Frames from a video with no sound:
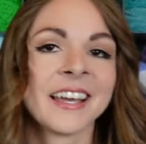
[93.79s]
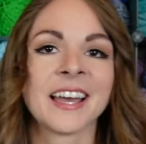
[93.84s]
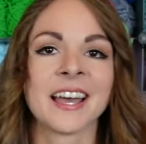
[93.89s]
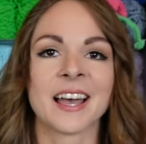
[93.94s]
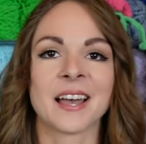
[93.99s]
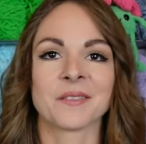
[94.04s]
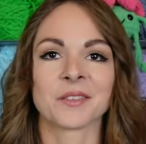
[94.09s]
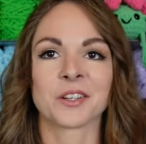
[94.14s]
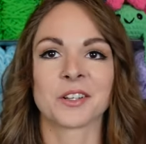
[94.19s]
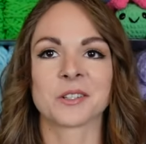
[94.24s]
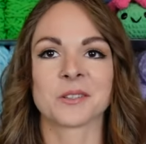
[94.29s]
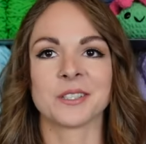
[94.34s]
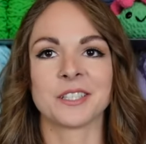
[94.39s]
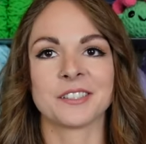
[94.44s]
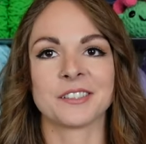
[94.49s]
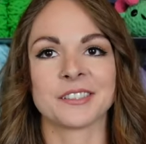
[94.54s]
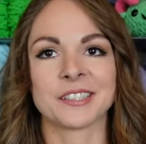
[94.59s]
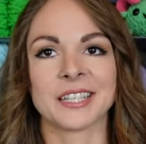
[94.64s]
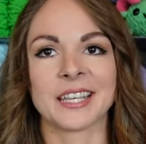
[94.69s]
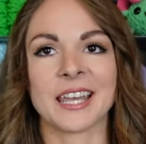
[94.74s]
I'm going to be
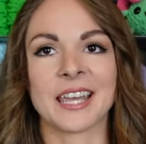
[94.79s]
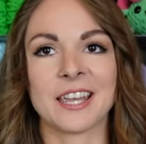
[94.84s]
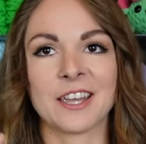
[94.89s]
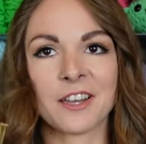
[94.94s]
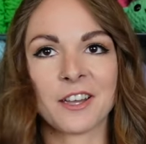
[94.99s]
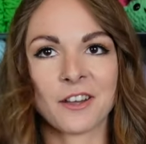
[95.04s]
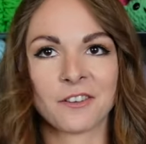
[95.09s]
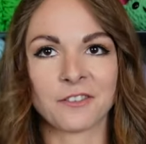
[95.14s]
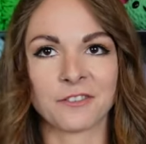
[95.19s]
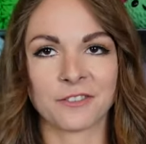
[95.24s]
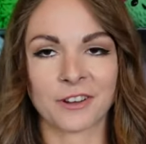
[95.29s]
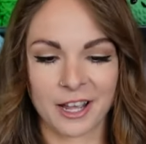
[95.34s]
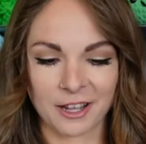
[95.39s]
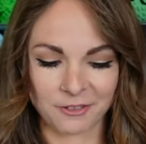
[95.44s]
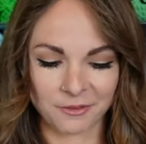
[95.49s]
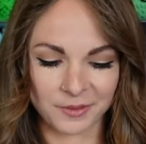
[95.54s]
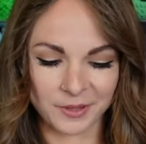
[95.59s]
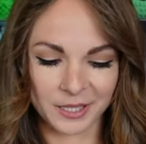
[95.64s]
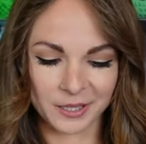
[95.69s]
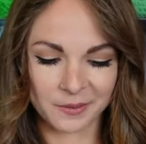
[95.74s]
using a
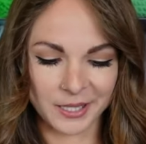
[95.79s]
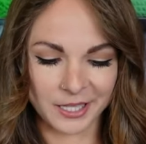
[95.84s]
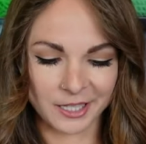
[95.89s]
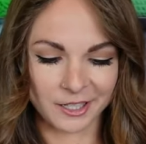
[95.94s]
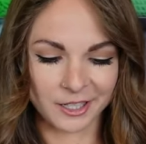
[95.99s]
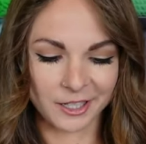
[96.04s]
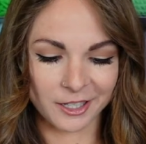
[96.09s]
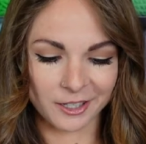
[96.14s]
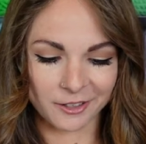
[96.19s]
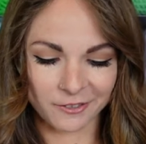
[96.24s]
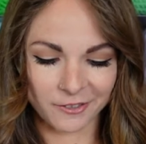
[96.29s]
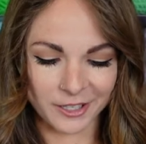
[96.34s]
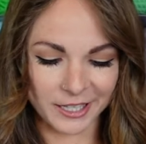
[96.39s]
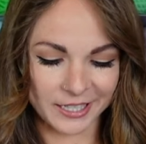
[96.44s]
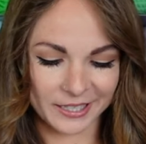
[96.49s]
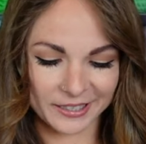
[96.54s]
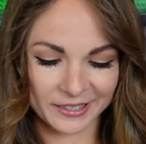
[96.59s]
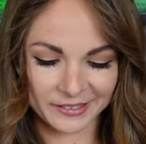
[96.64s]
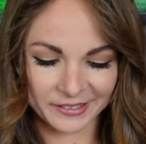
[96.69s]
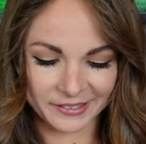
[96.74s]
5mm hook for
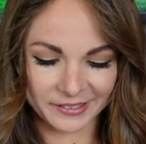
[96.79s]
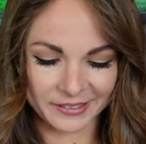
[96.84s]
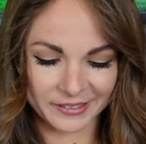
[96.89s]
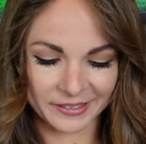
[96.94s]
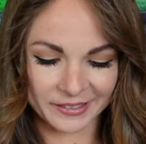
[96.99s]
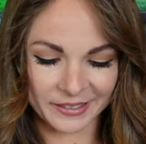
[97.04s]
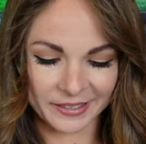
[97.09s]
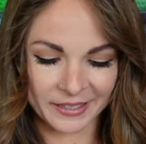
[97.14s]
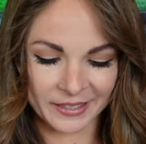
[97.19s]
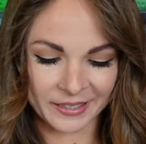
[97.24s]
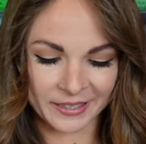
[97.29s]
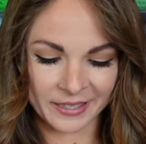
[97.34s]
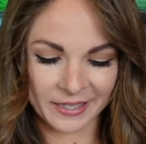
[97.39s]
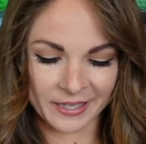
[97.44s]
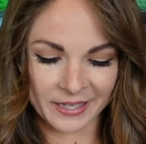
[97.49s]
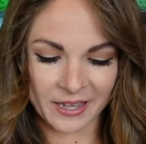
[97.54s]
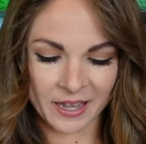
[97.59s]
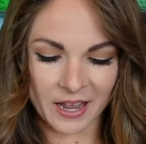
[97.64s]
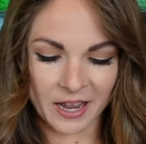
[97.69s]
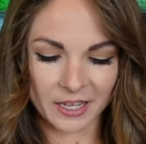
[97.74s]
this.
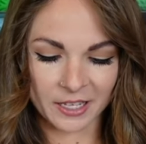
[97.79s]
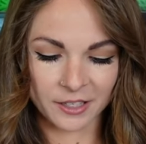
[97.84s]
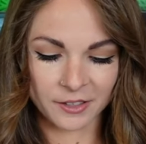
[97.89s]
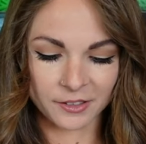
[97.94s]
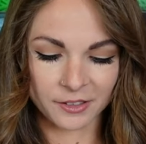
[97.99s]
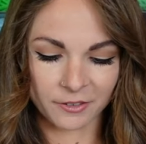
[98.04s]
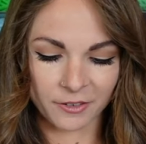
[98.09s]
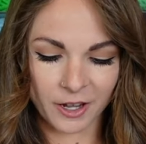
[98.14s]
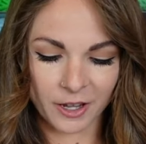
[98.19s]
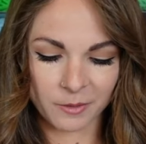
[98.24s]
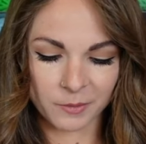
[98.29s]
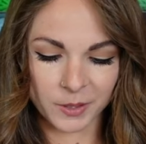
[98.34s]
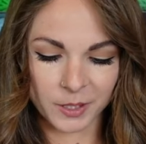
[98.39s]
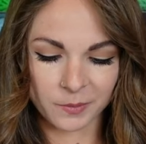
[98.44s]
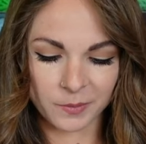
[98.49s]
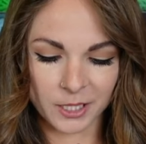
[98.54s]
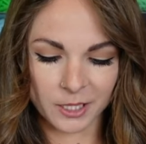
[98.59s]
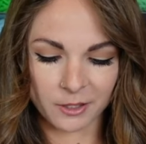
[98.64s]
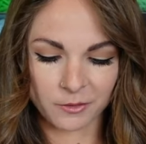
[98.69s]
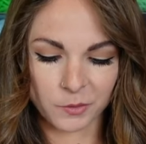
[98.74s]
I use a 5mm
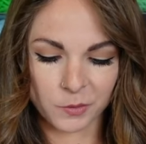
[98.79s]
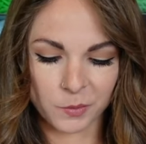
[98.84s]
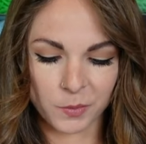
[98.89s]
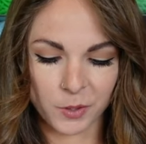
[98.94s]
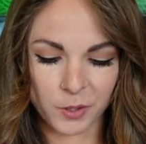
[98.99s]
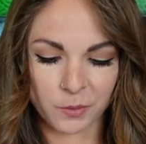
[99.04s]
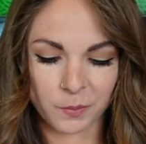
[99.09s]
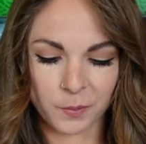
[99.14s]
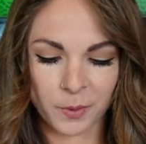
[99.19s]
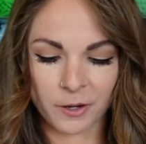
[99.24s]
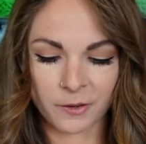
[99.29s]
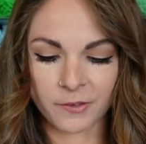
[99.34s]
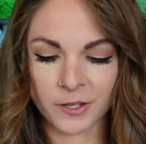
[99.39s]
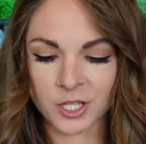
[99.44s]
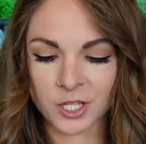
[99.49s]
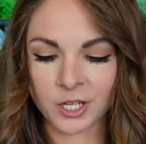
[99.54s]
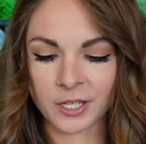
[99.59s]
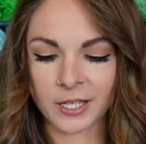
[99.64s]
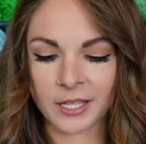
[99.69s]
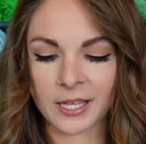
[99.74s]
for both Parfait
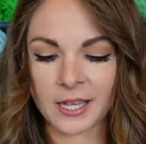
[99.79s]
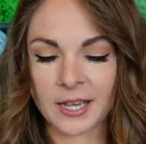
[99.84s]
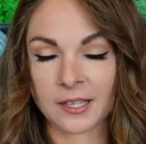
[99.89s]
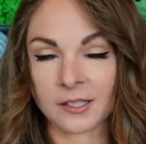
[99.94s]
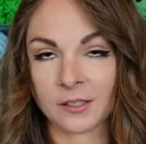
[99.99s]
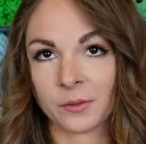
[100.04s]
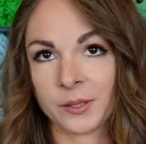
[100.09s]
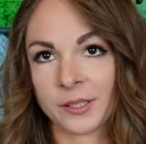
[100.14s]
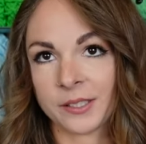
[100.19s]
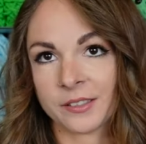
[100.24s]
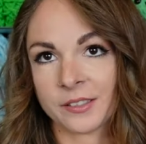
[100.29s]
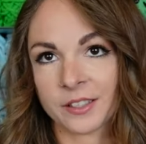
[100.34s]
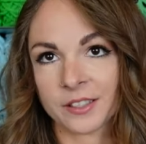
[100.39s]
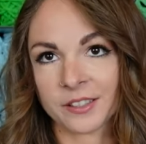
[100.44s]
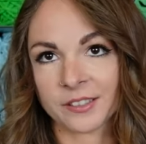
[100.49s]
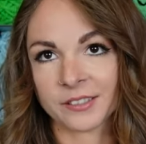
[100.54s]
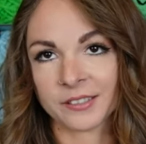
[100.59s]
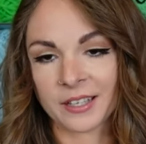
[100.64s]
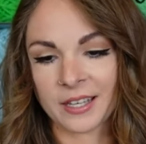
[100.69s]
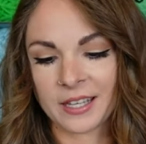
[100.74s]
Chunky and Sweet
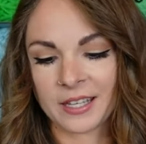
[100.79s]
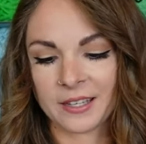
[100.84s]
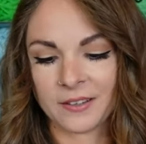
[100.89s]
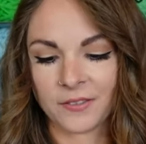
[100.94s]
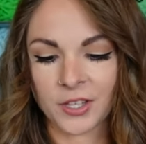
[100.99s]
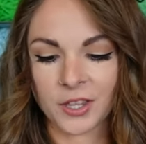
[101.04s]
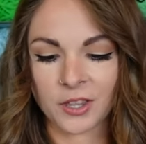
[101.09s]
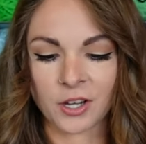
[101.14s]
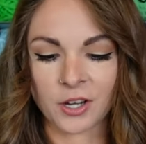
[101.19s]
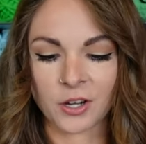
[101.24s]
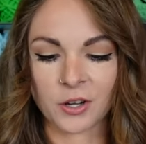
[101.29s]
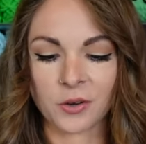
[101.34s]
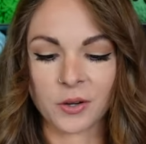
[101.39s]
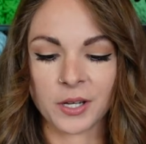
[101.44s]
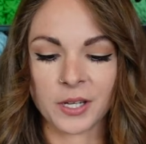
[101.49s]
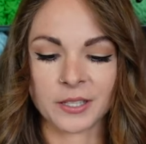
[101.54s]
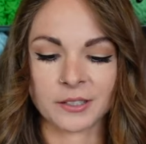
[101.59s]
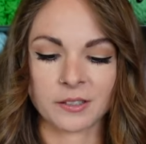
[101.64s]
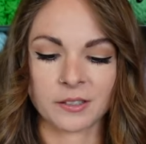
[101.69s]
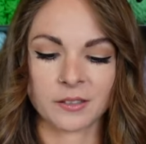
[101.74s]
Snuggles Light, even though
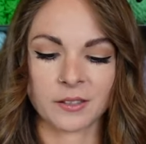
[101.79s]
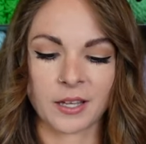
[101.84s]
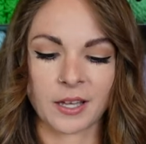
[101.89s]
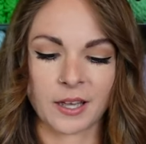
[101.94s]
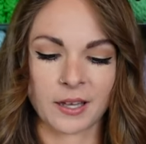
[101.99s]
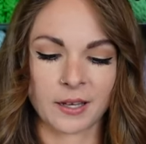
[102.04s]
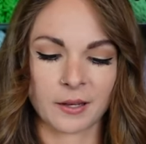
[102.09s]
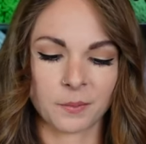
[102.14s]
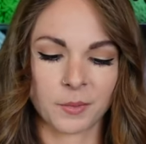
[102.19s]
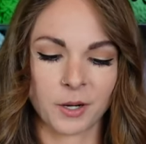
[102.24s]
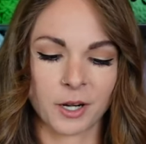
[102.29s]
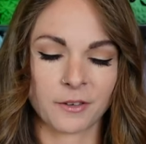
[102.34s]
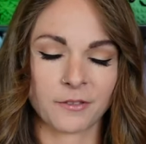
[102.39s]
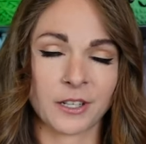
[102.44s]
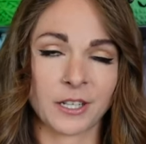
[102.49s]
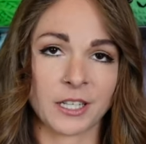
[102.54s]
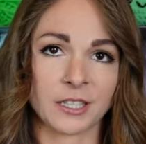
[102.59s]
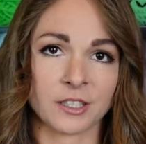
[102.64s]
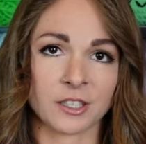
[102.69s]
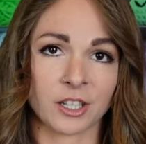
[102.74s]
uh,
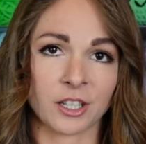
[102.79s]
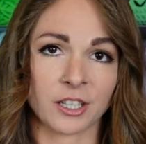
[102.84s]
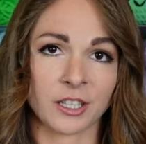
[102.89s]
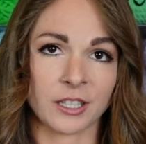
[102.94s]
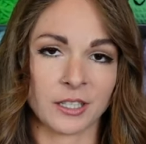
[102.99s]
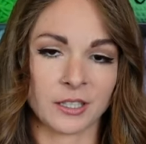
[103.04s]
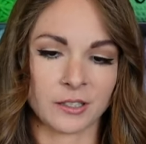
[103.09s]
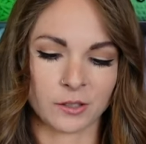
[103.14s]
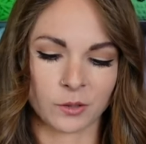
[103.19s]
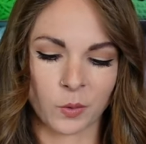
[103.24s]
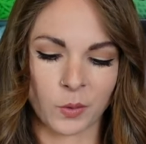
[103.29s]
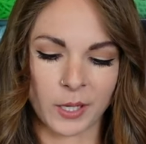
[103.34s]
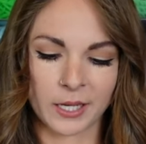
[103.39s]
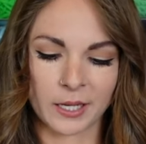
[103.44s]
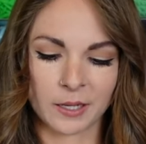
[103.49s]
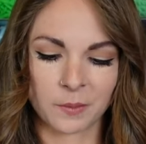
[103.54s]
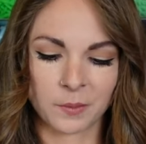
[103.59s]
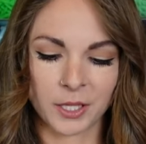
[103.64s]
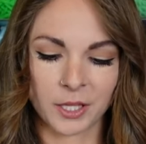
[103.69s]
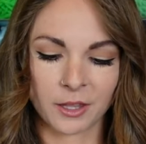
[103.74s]
Parfait Chunky is quite
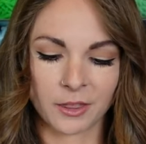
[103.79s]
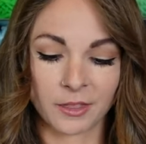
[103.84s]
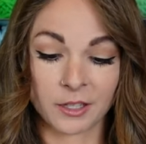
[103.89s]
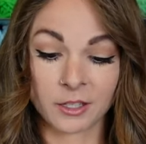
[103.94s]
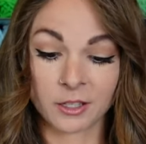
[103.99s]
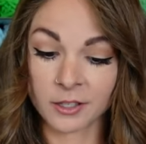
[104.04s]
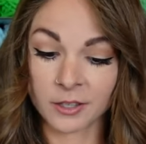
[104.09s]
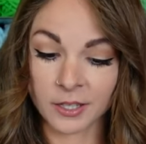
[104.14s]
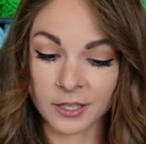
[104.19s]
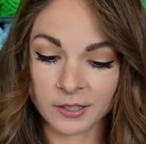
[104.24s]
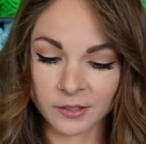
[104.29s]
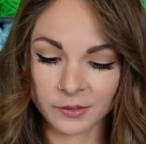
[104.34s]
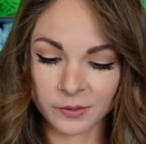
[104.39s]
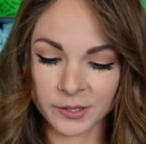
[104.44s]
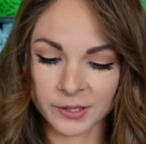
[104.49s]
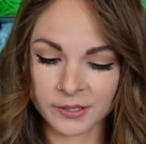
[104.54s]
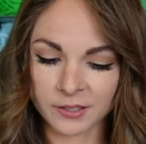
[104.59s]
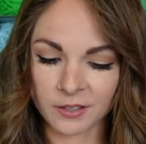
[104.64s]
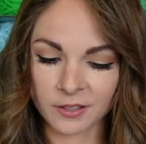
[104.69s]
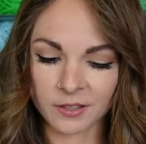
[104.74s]
a bit thinner than
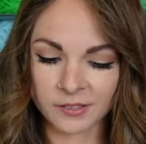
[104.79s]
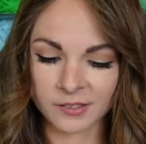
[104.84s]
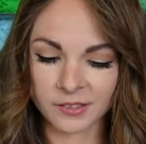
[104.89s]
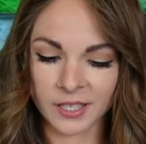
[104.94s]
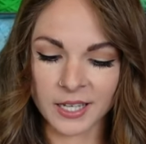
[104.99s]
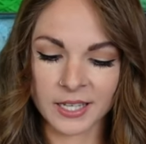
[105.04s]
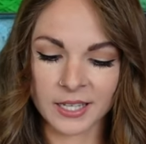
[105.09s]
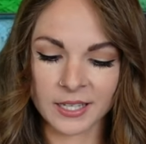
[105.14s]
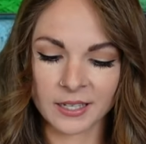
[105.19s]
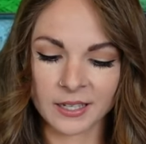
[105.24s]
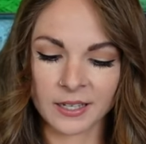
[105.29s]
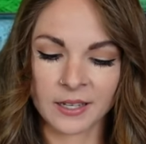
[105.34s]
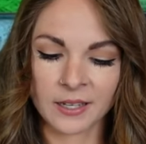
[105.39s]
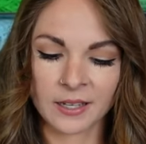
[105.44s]
Sweet Snuggles Light.